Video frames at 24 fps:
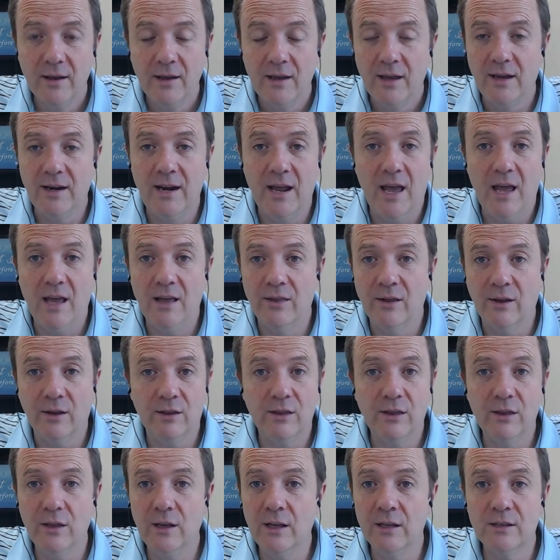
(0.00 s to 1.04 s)
And like,
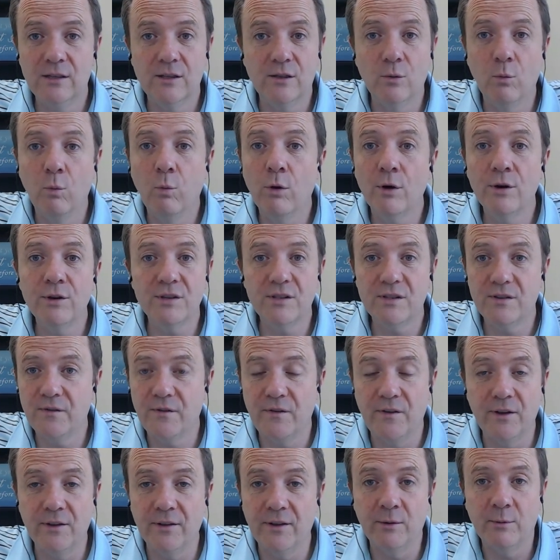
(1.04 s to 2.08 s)
it's the worst
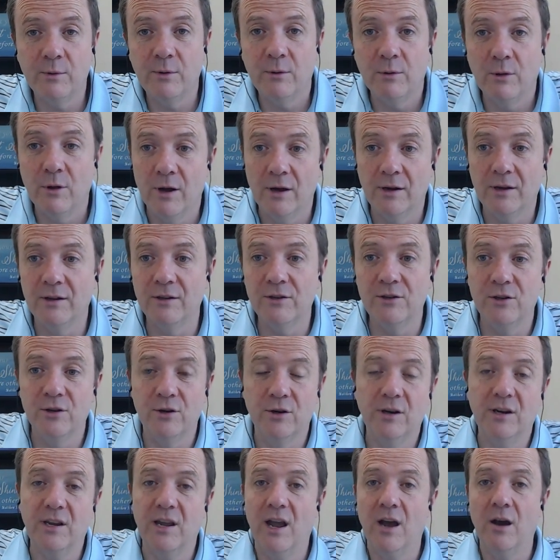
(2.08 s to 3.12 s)
feeling when you log into your
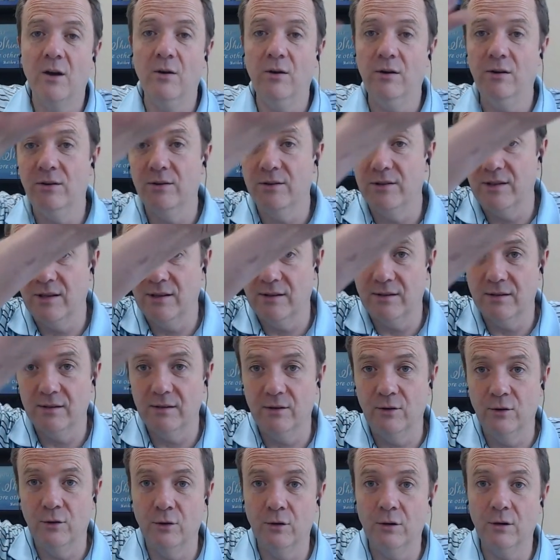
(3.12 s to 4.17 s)
account and you see that
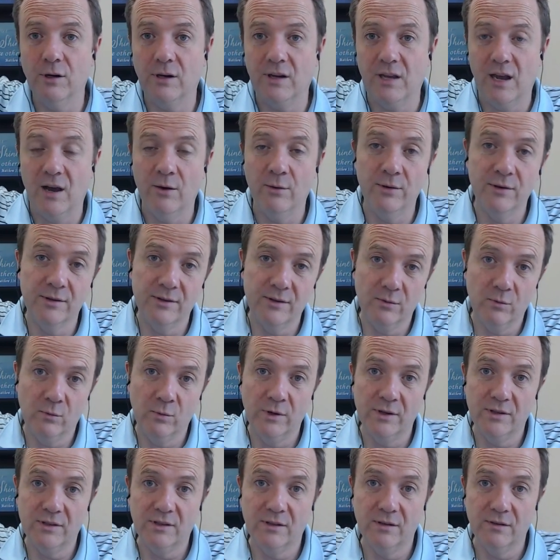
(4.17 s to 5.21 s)
your account is at
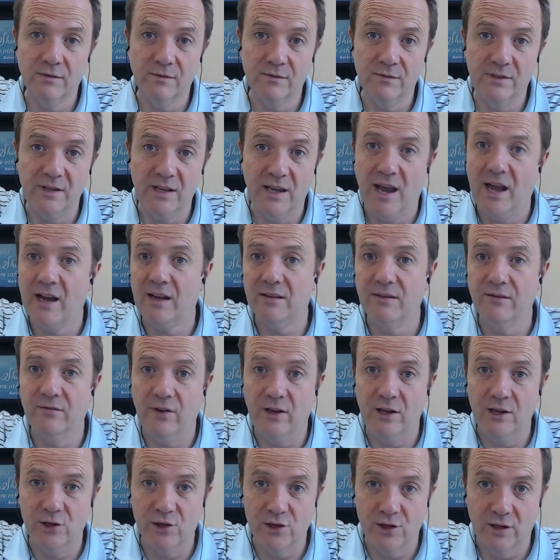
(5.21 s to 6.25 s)
risk of
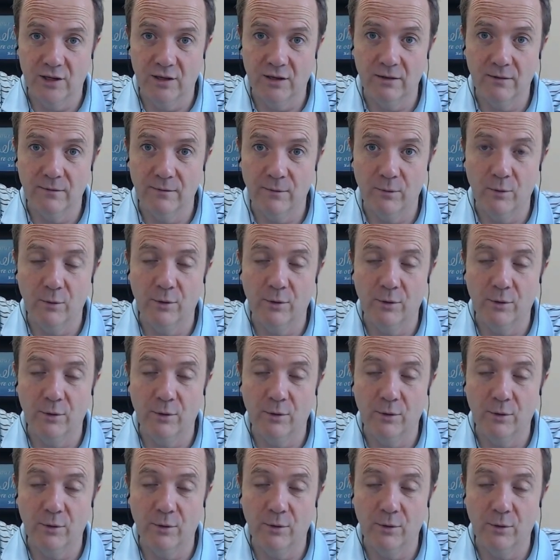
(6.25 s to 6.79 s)
deactivation for,